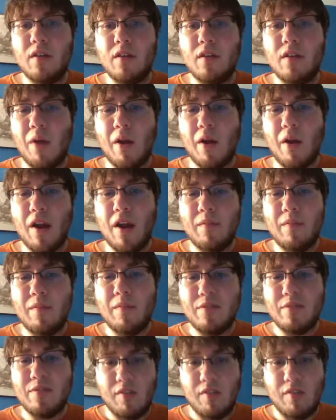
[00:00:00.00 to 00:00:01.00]
where I
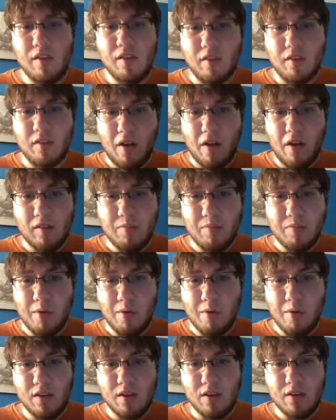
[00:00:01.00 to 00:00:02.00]
do a
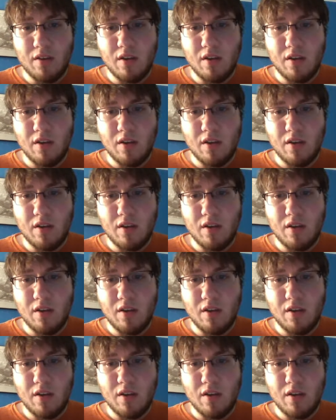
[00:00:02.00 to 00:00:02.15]
soft-spoken